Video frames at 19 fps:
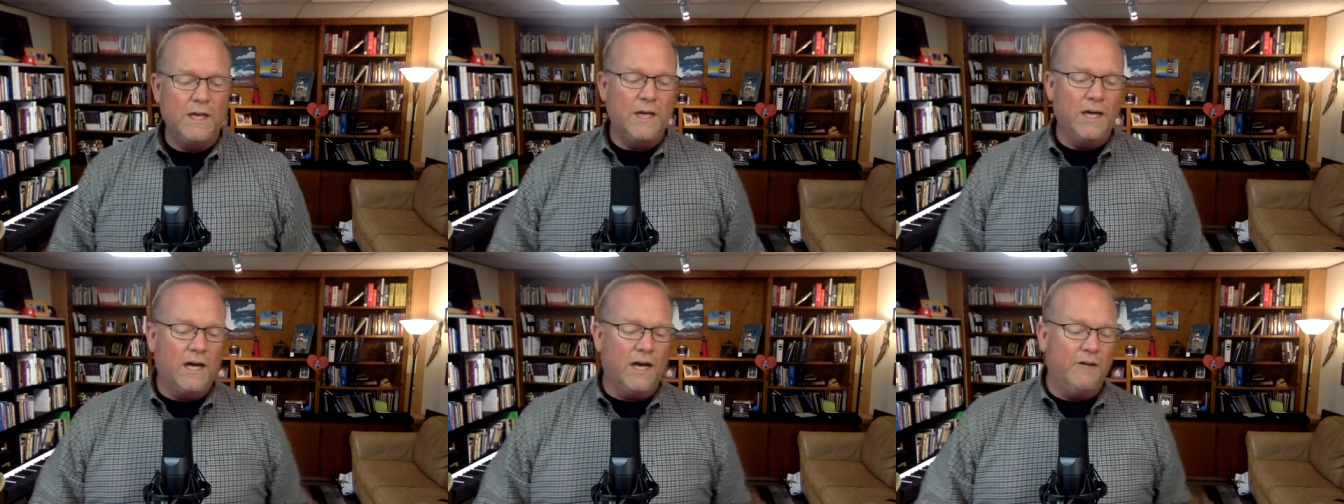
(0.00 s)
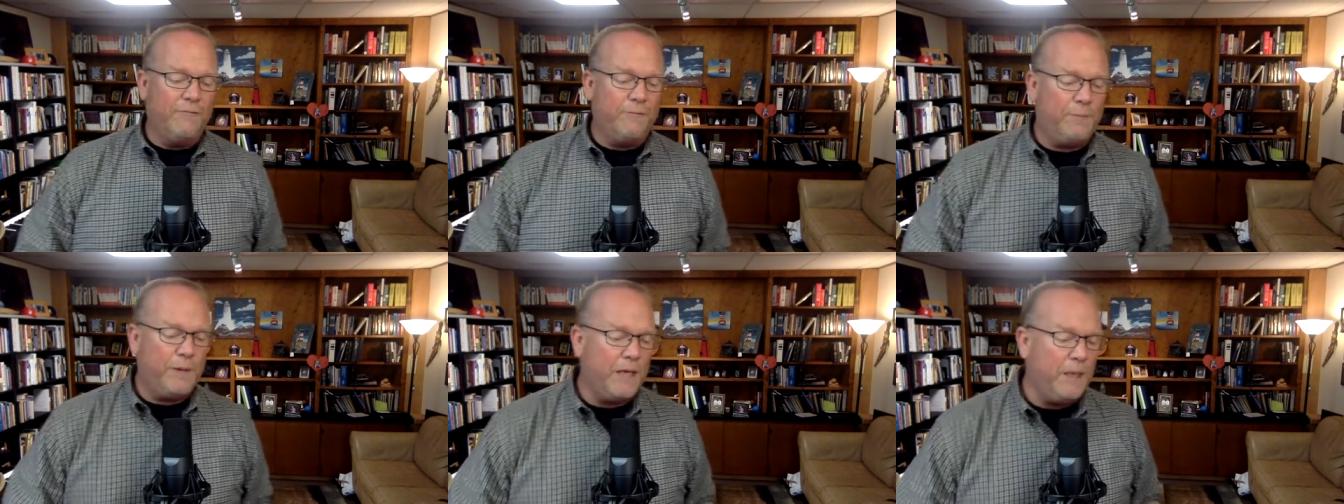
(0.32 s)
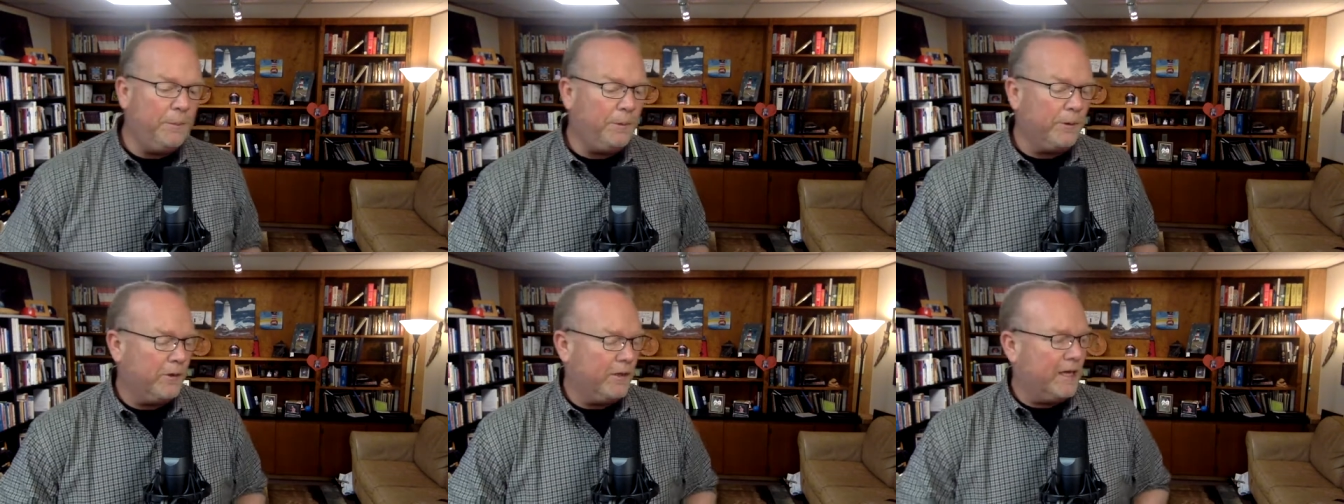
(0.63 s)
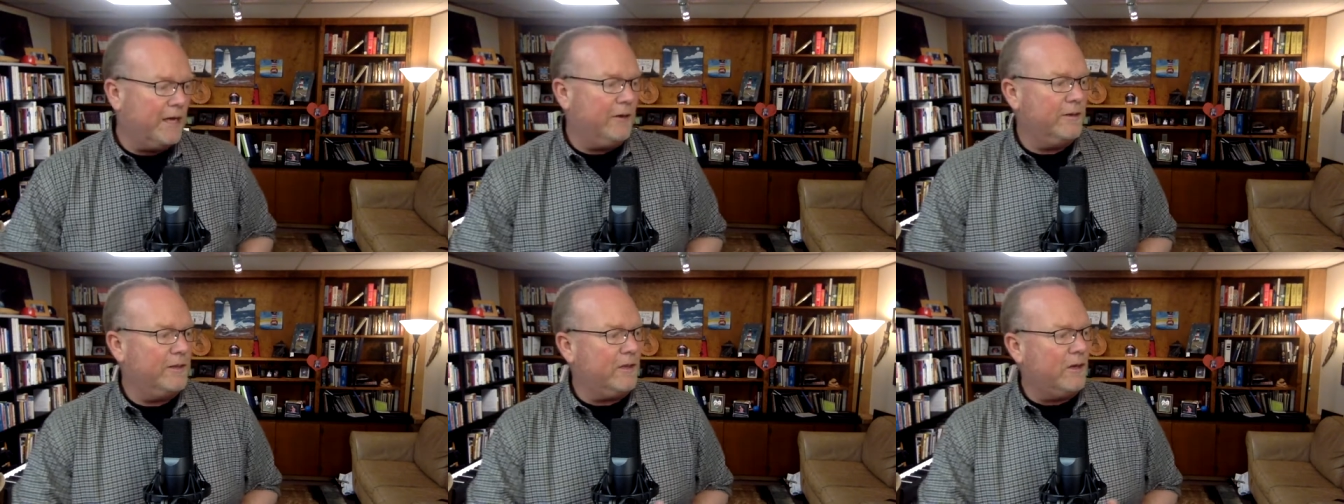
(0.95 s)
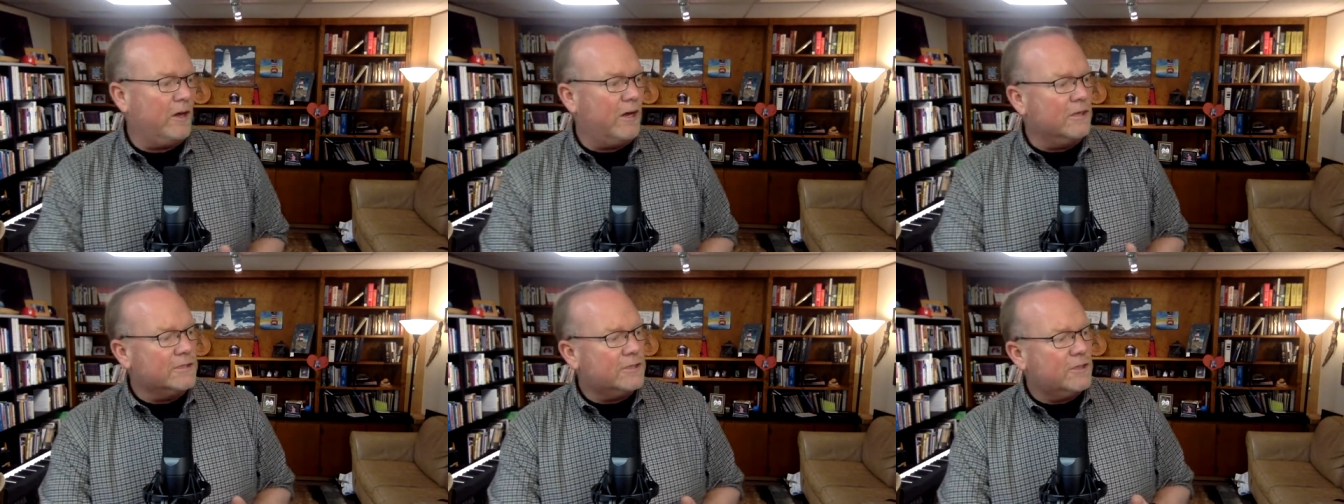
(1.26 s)
of people. I
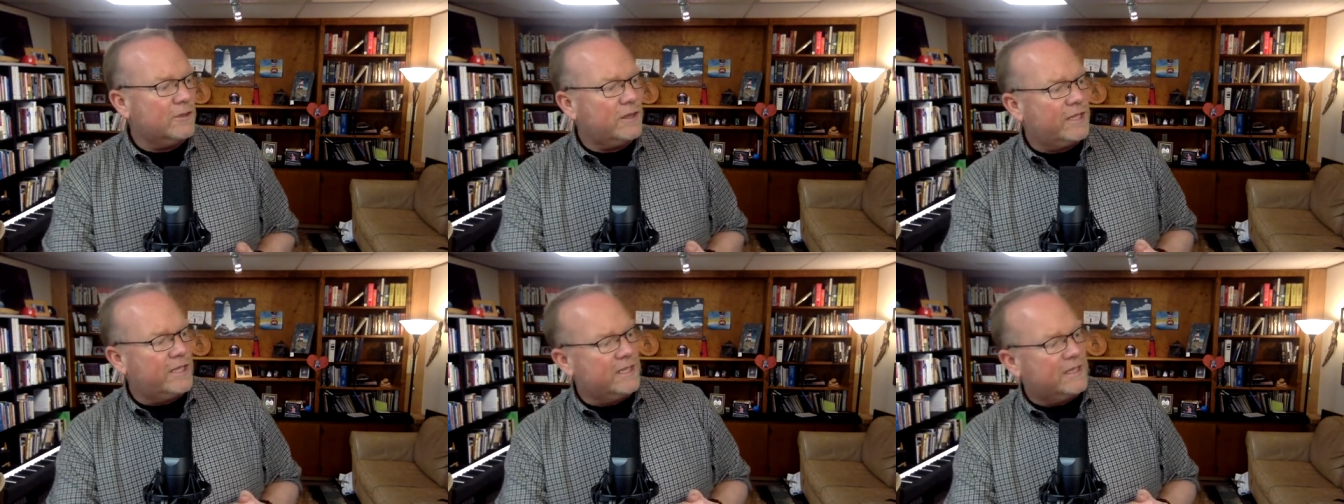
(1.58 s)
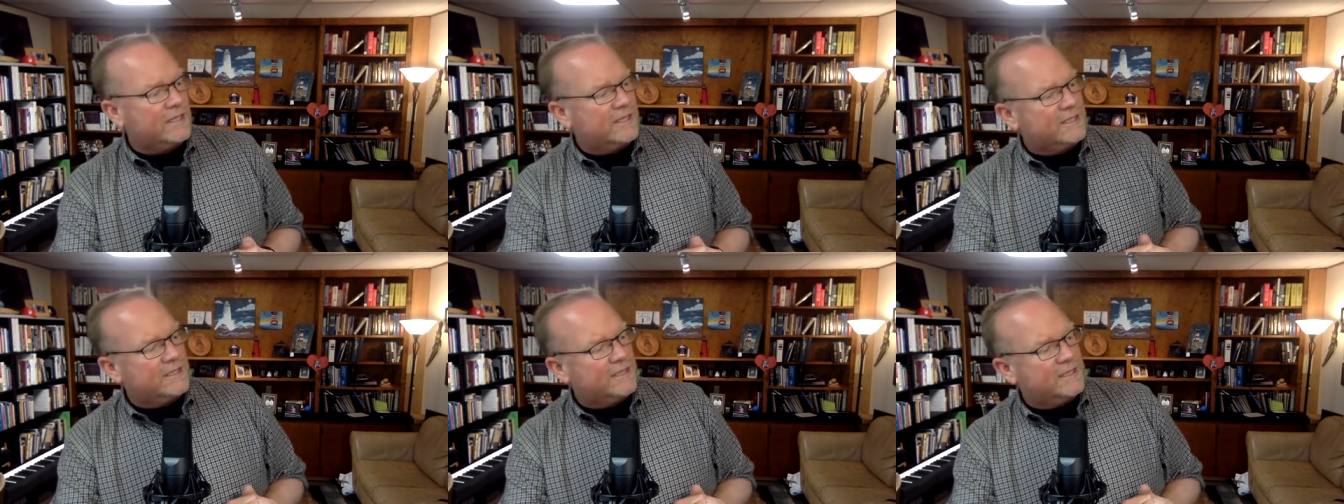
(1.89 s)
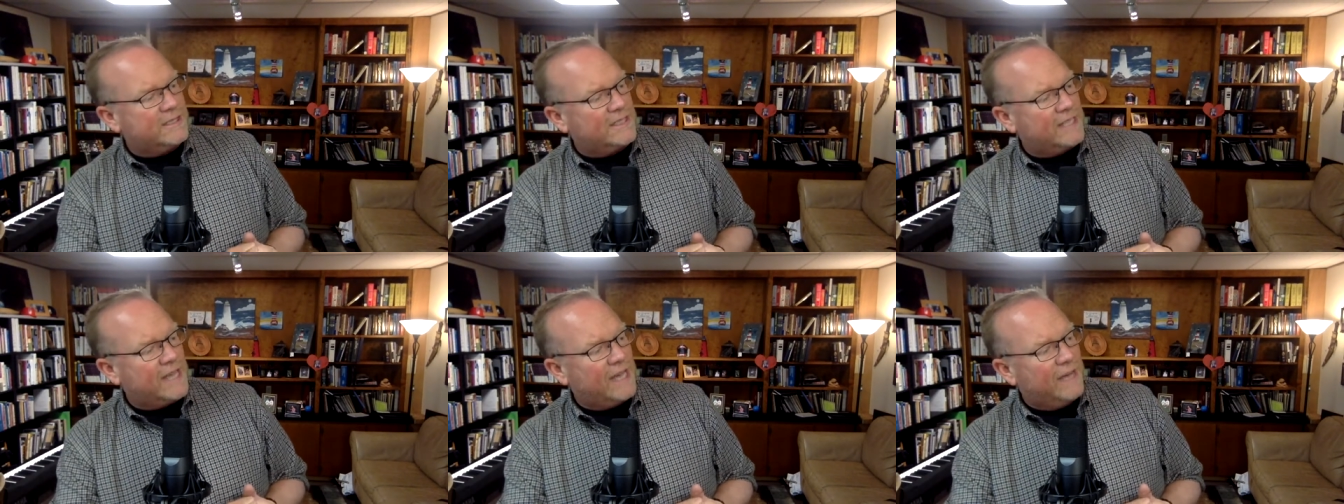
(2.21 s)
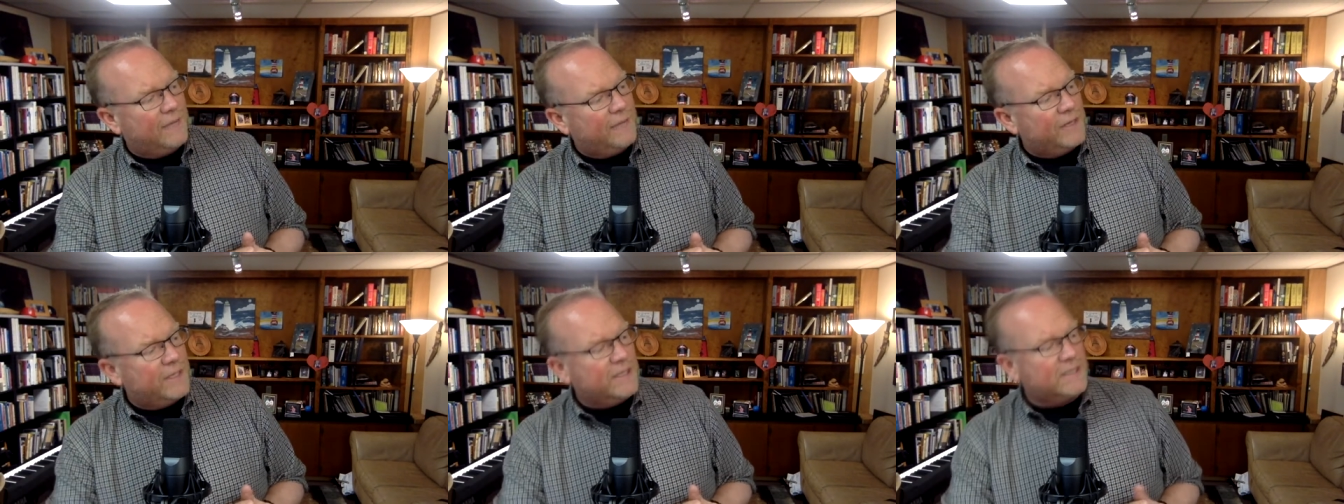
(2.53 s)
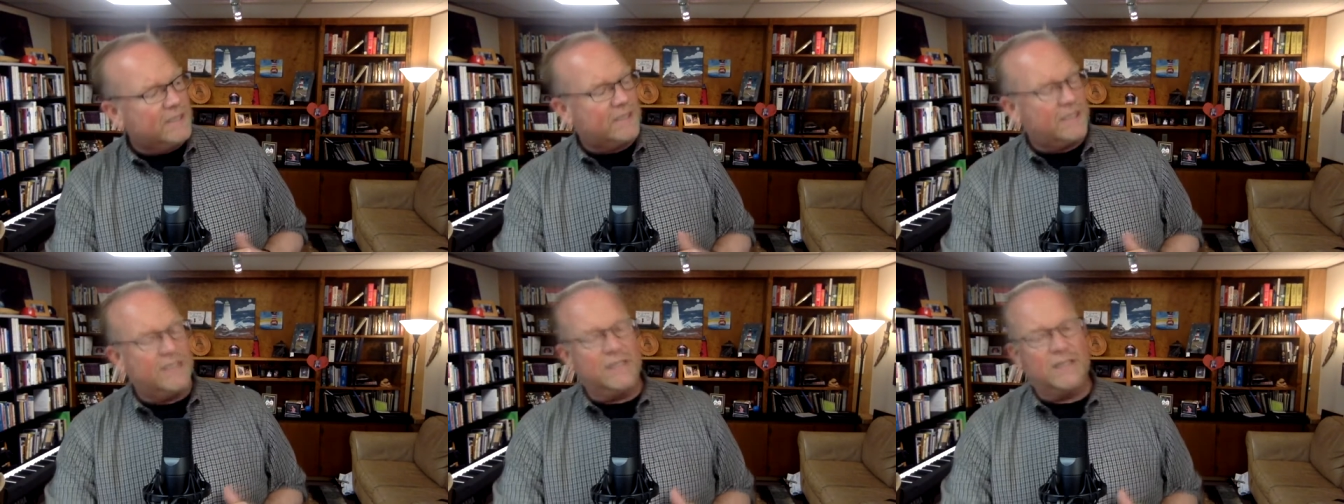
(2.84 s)
also think this is
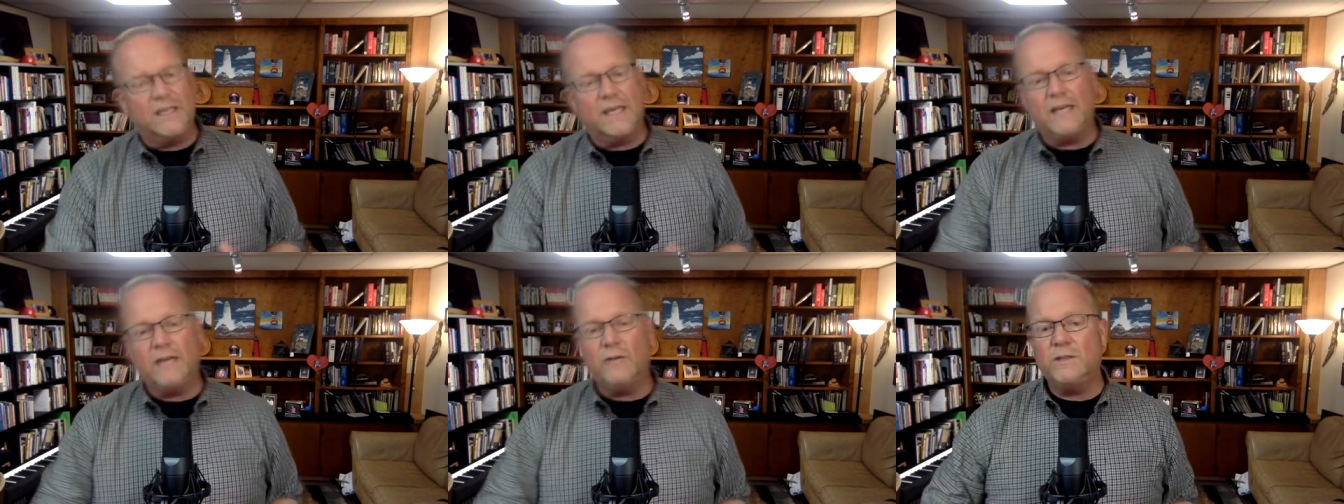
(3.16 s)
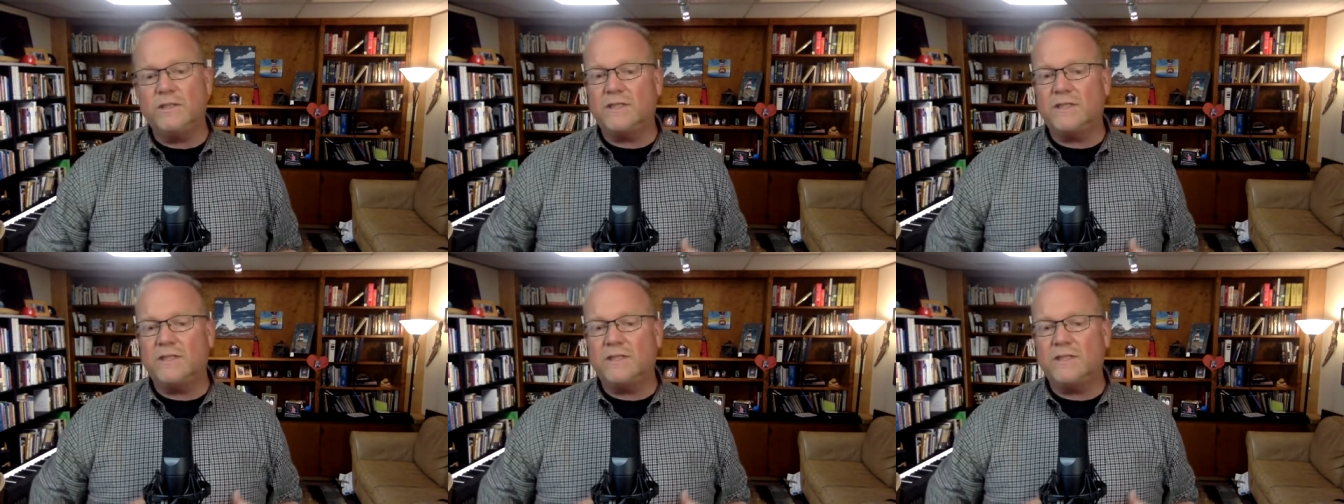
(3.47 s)
evidenced in the language